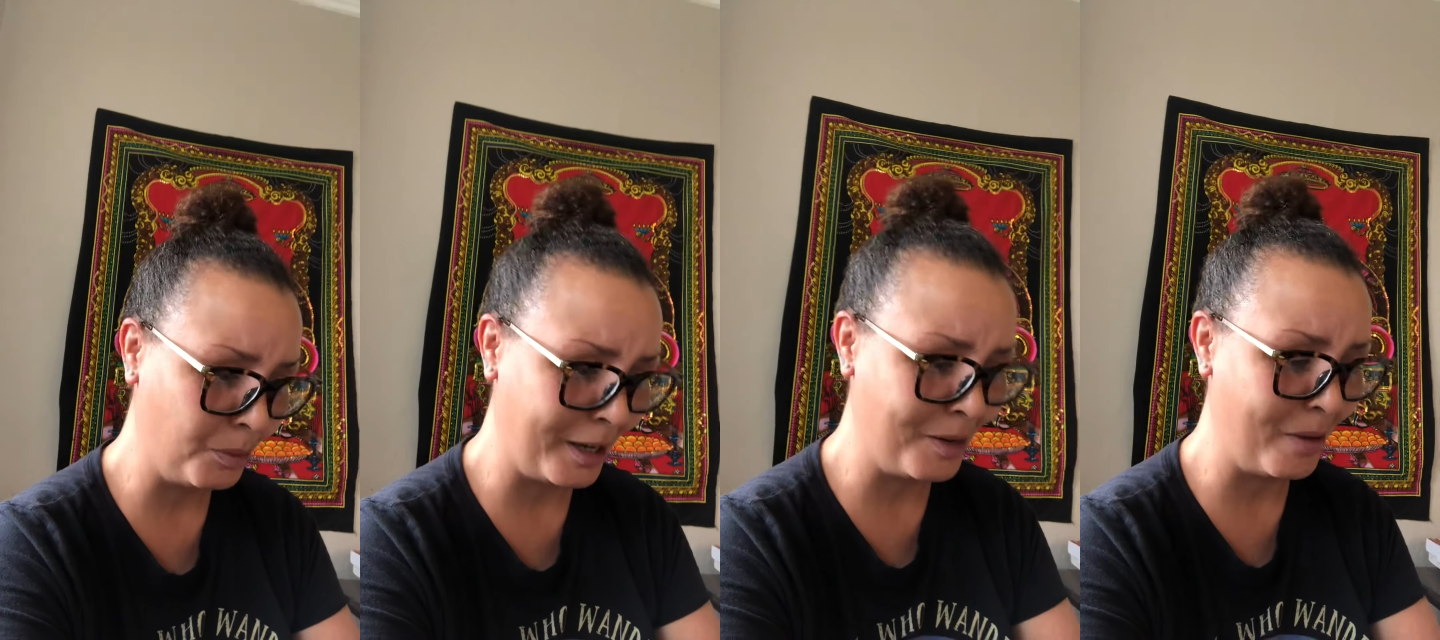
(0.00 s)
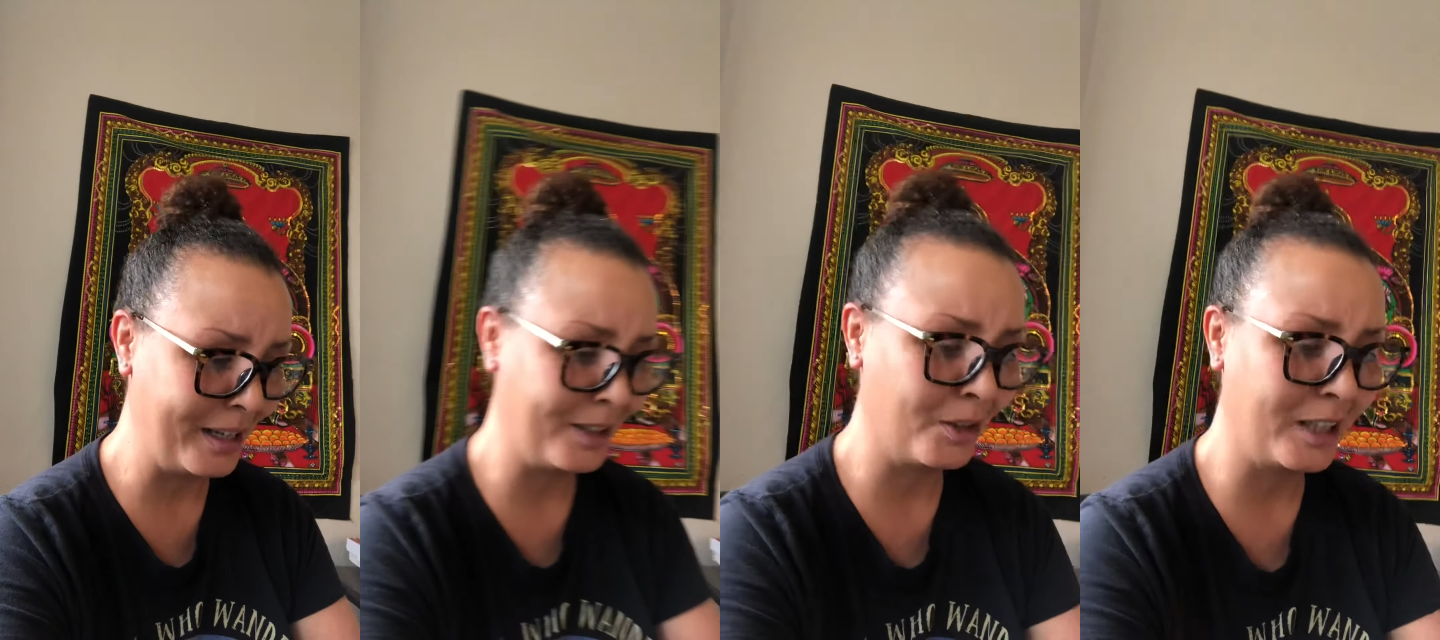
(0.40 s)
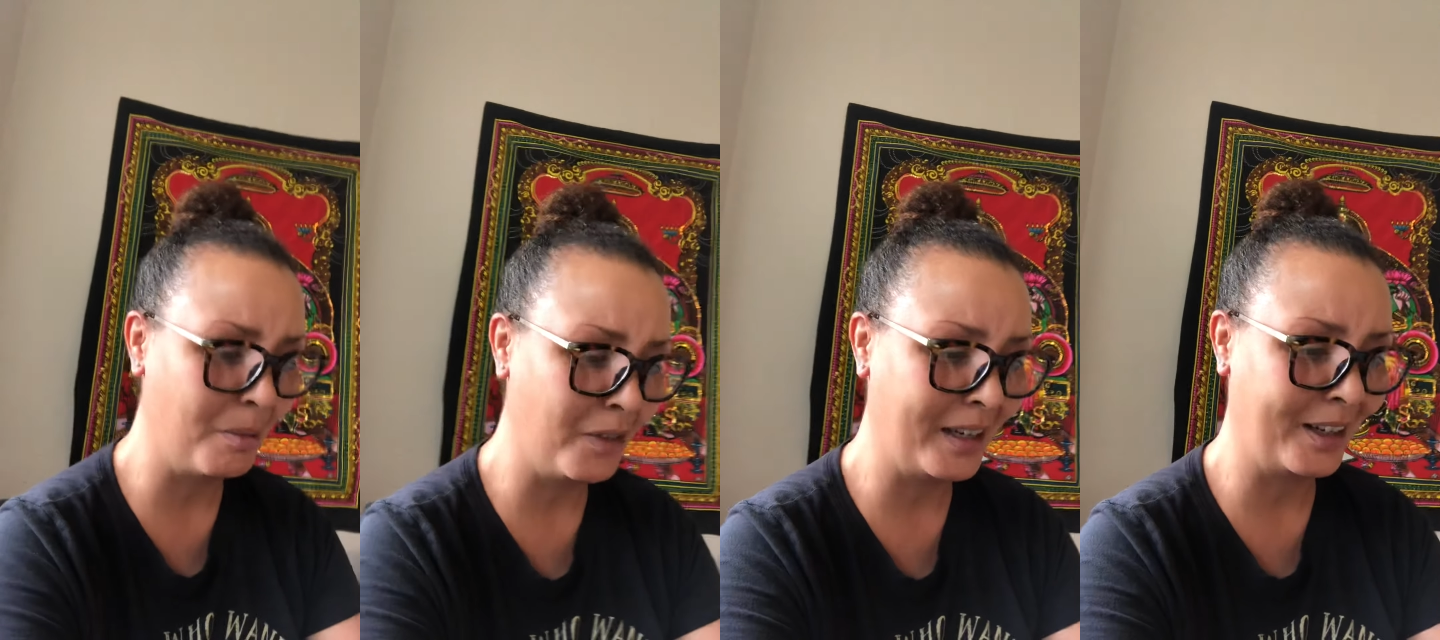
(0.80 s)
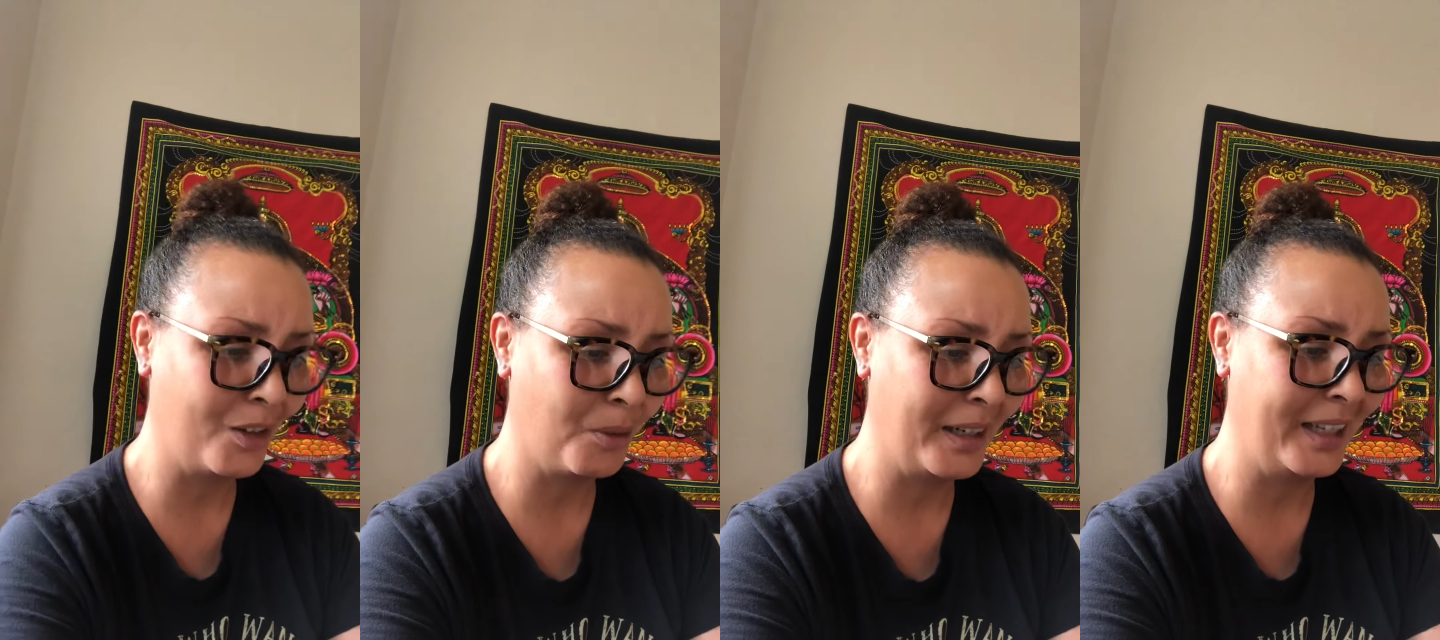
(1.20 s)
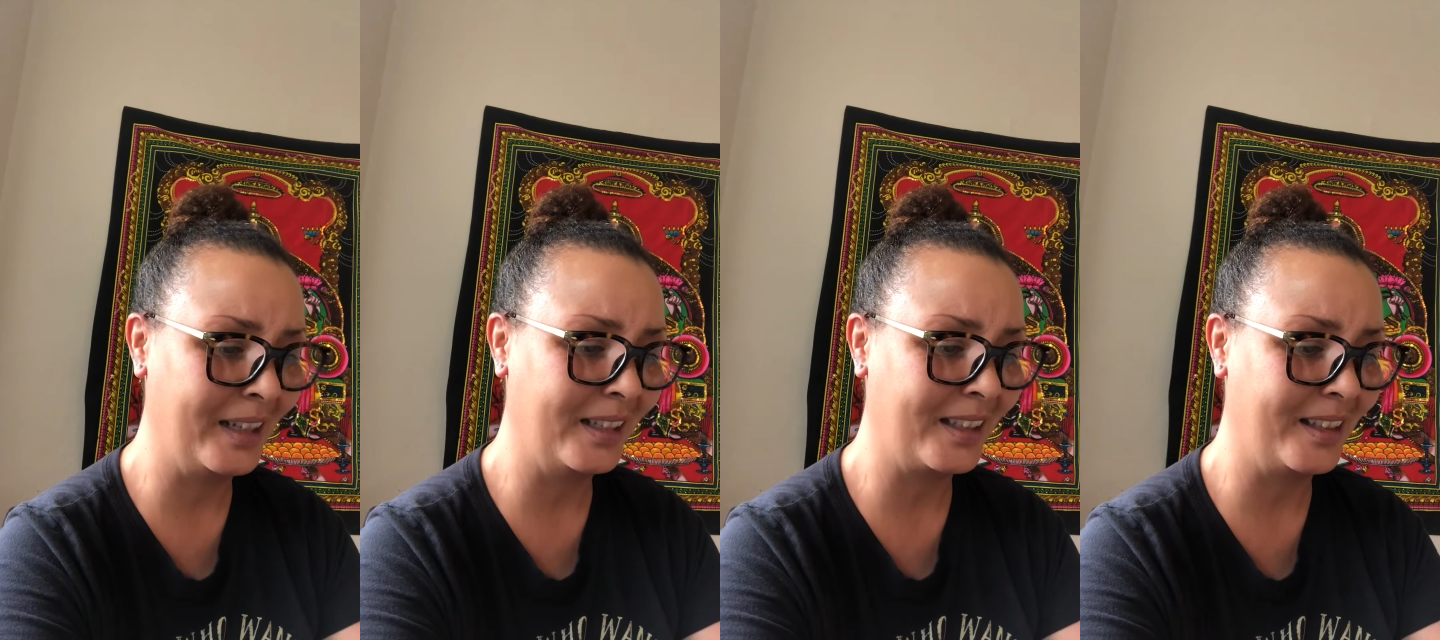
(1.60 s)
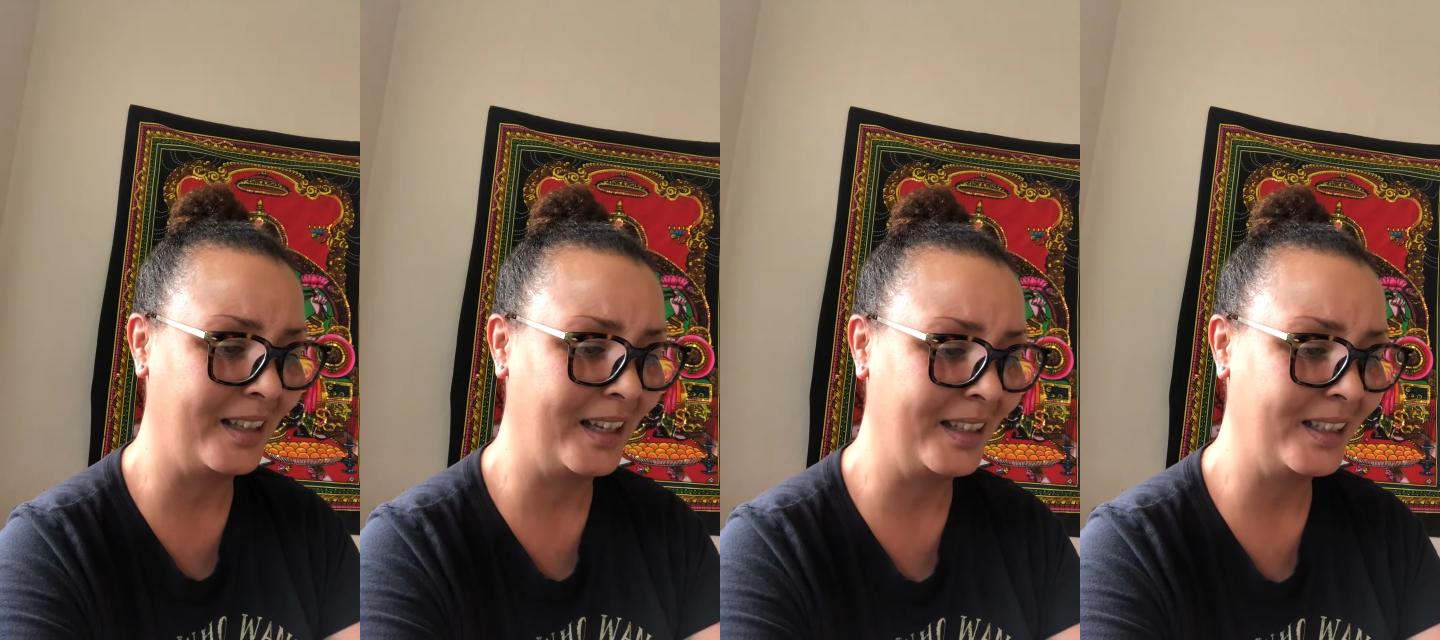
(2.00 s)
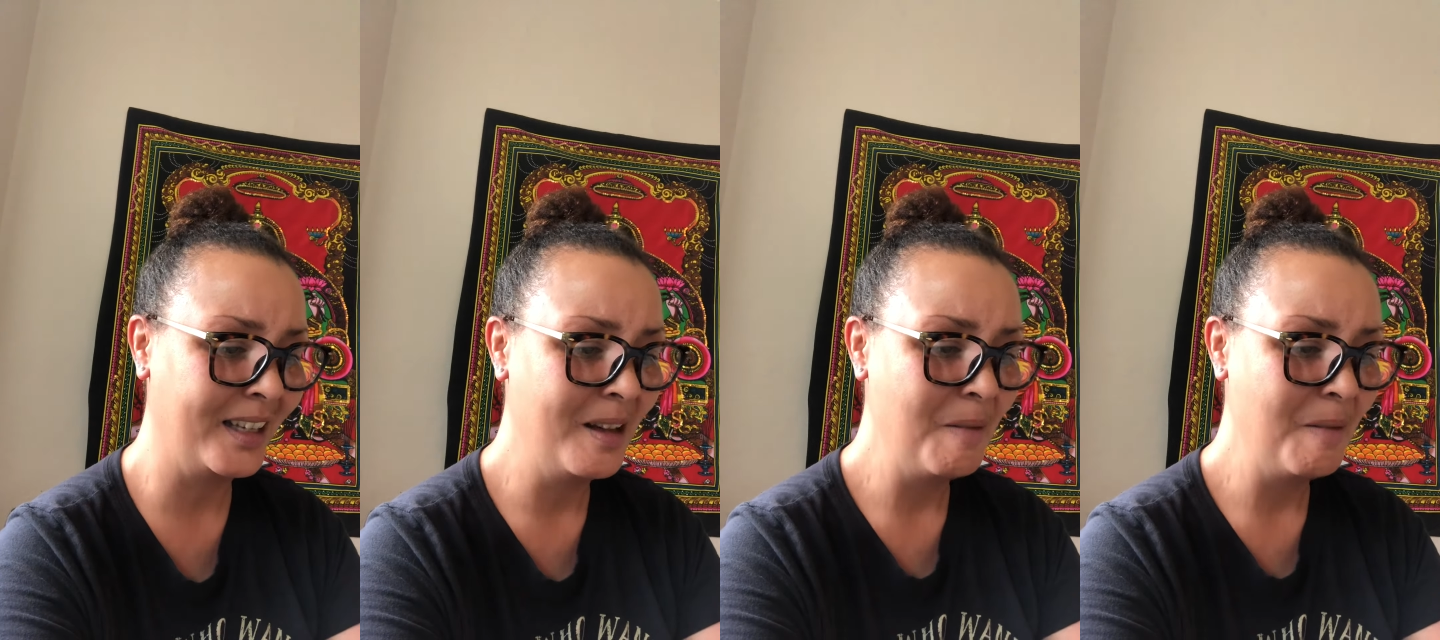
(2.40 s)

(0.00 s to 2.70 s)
But anyway, so some of the ingredients in this